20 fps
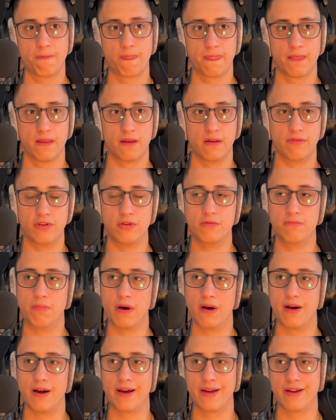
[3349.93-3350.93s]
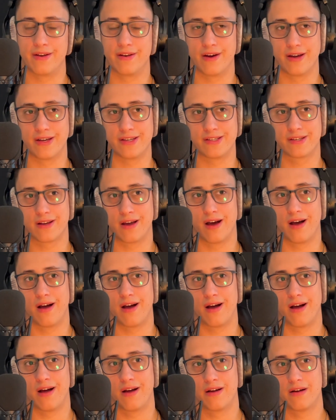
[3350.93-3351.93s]
If you buy a nice
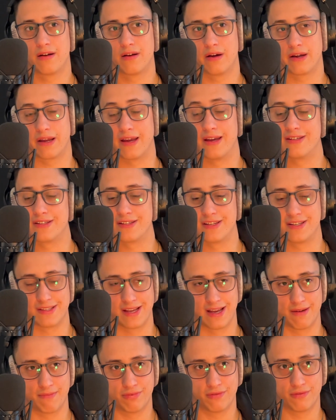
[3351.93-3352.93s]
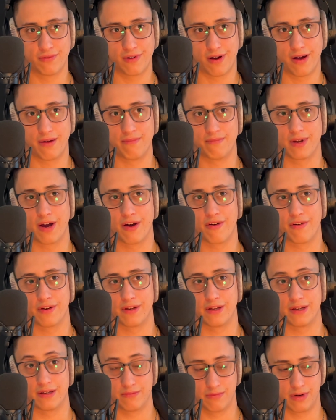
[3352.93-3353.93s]
car, okay, here's an example. I'm
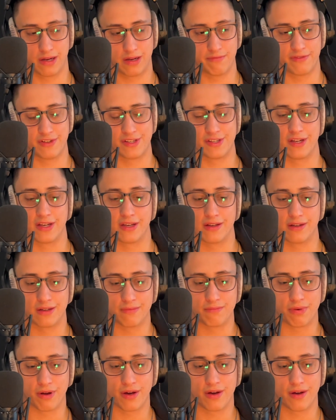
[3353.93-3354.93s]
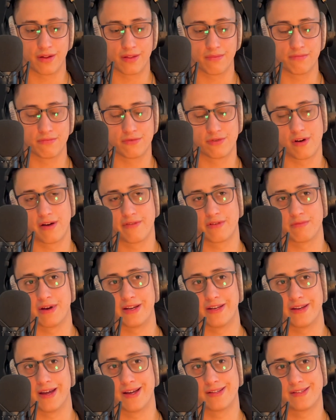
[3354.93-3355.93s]
currently, while I'm visiting in Perth, I'm driving my
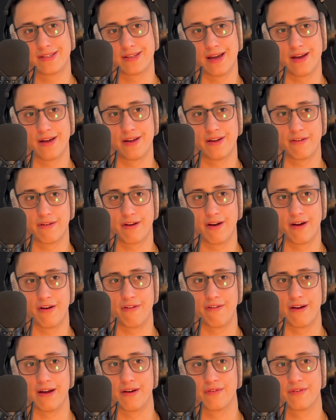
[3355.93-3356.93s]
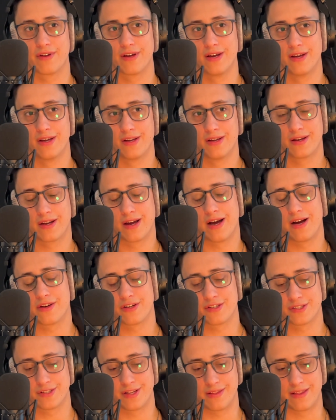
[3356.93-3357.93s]
dad's car around. Car
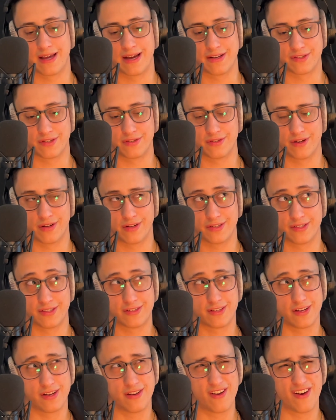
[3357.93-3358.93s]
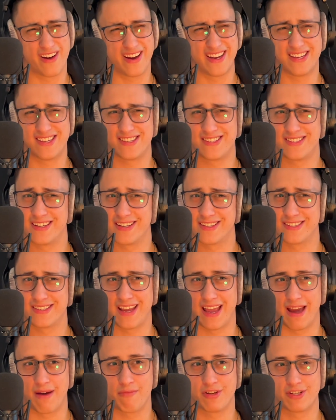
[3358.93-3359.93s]
costs $1,000. It's a 96
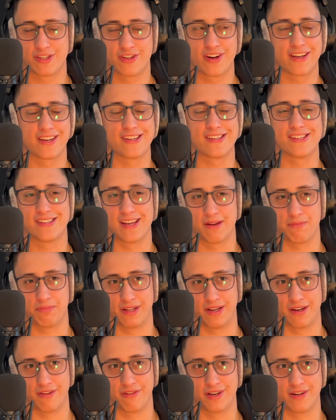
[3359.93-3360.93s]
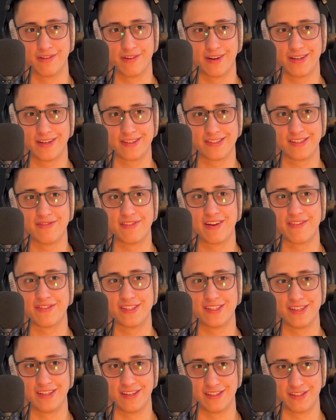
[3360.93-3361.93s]
Camry. It's got a cassette player in it, right? It doesn't even have
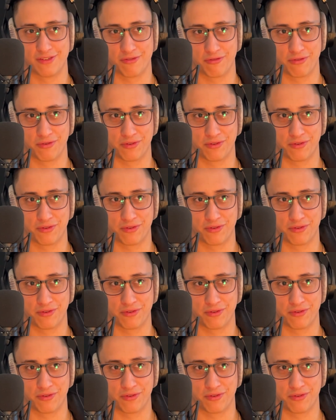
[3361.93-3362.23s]
CDs or an aux